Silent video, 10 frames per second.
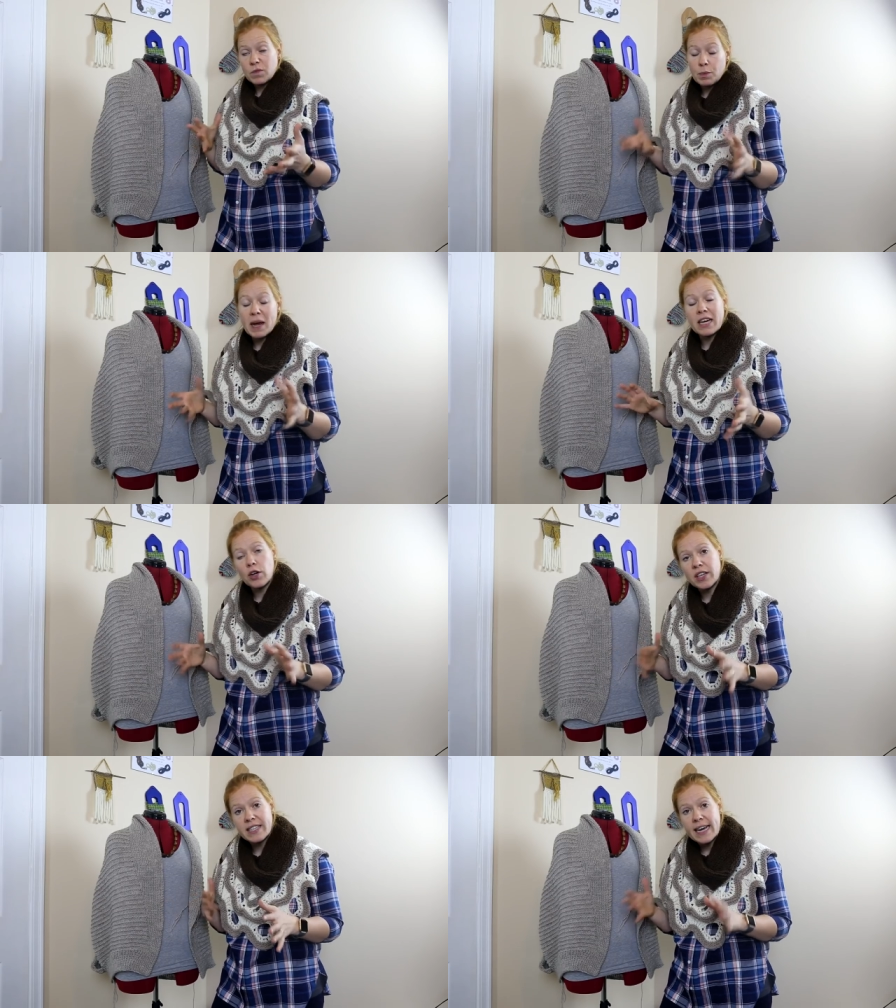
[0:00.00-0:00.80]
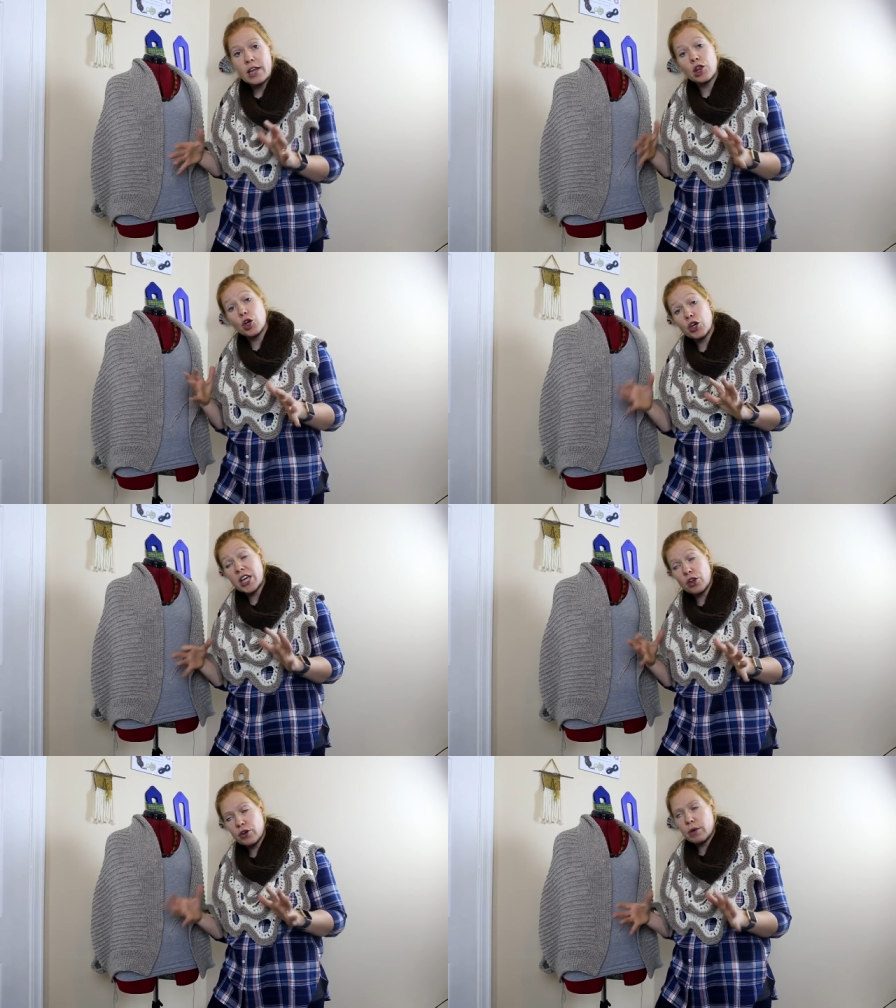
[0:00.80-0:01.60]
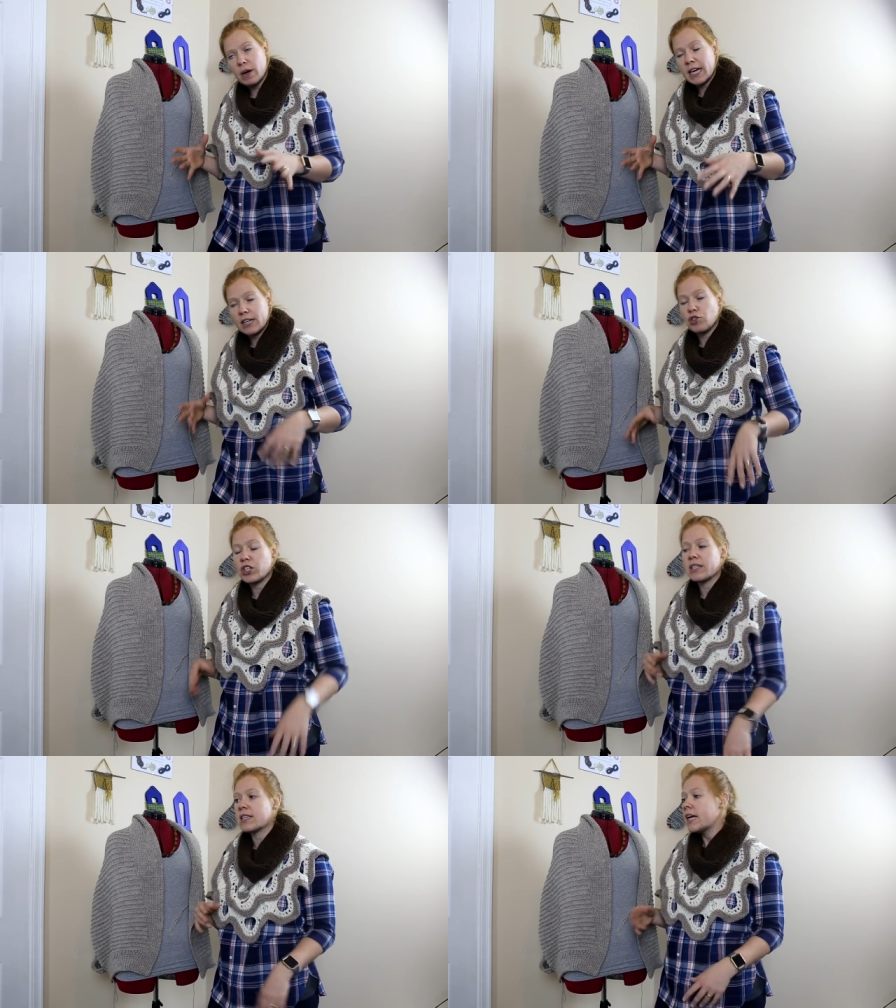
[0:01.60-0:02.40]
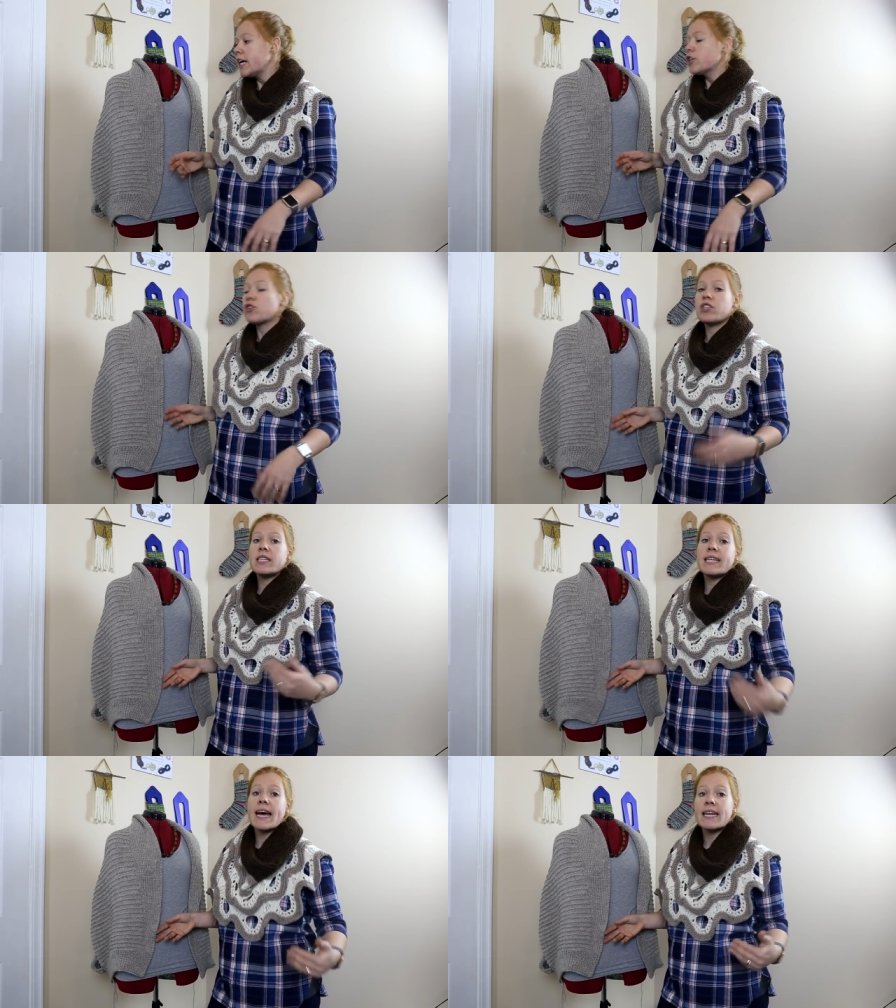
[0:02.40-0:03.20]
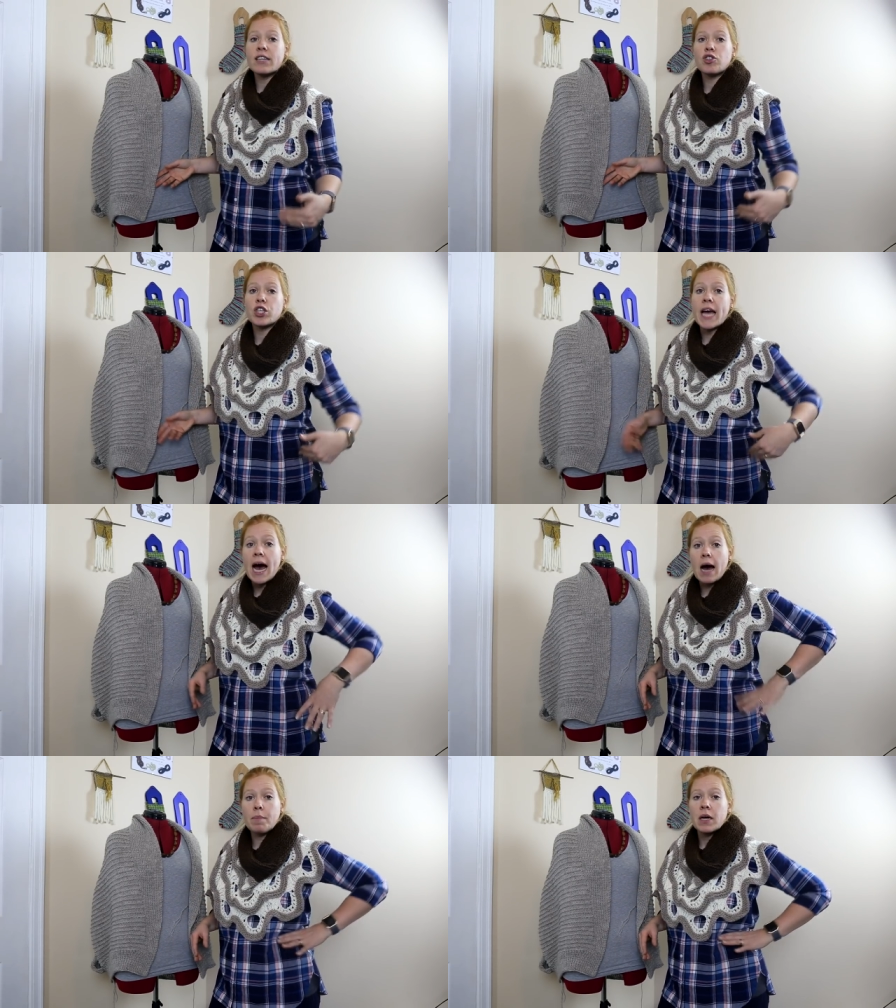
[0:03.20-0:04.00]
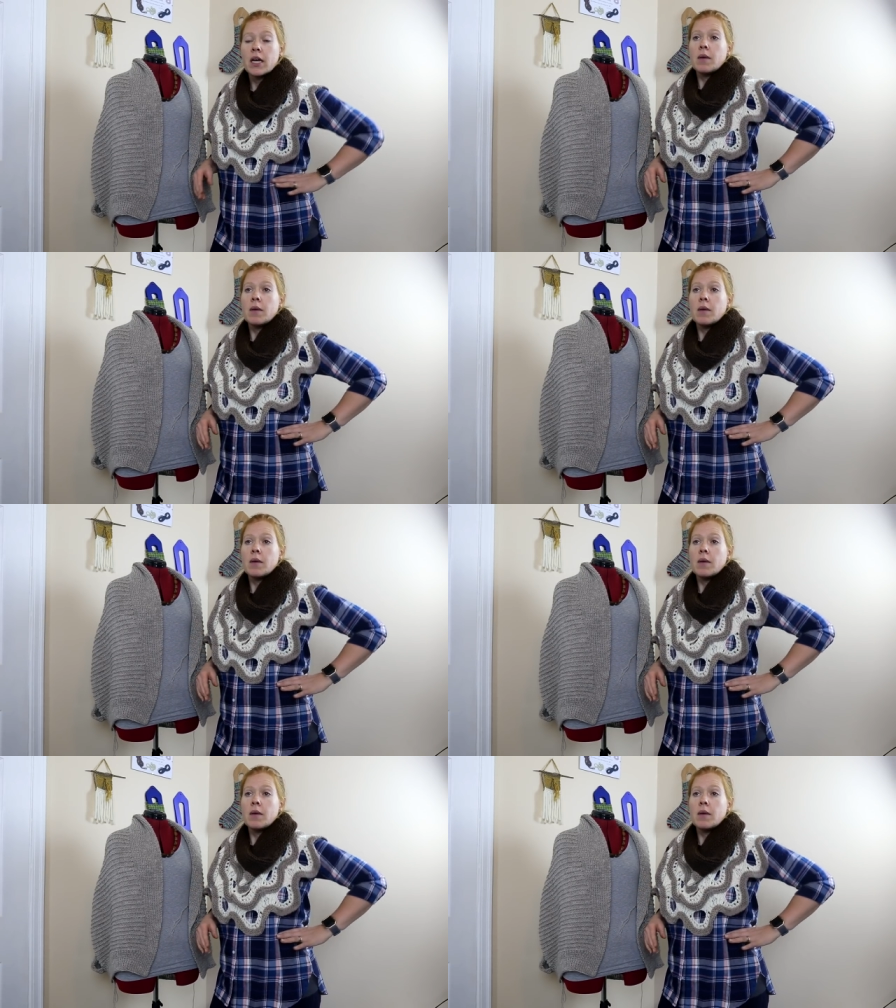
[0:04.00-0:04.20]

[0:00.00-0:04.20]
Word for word: depending on the day 30 31 inches so there's a 10 inch gap